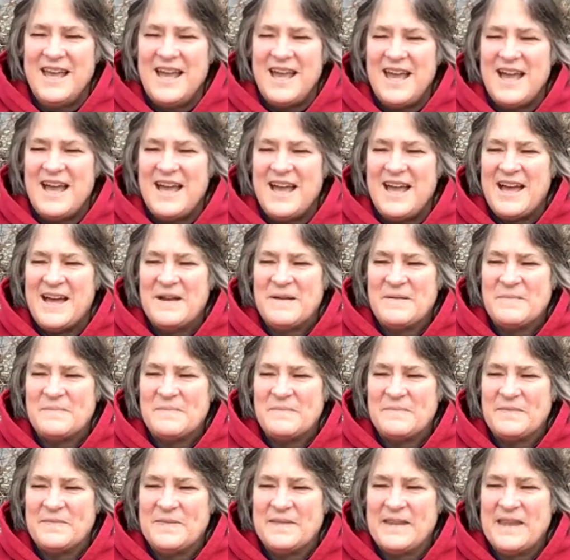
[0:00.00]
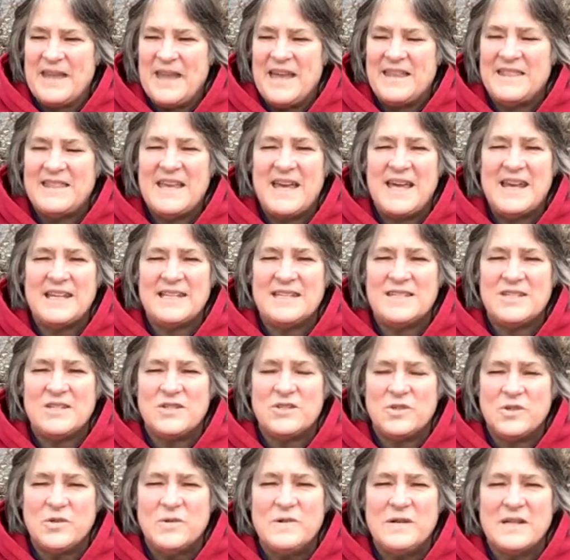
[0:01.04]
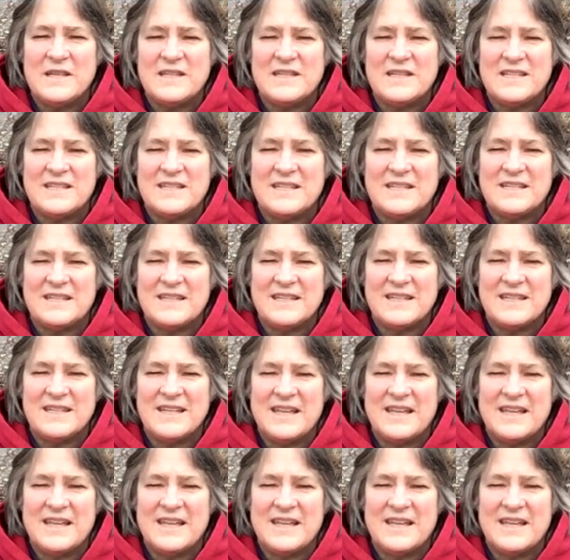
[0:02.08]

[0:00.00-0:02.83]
and that it's a choice.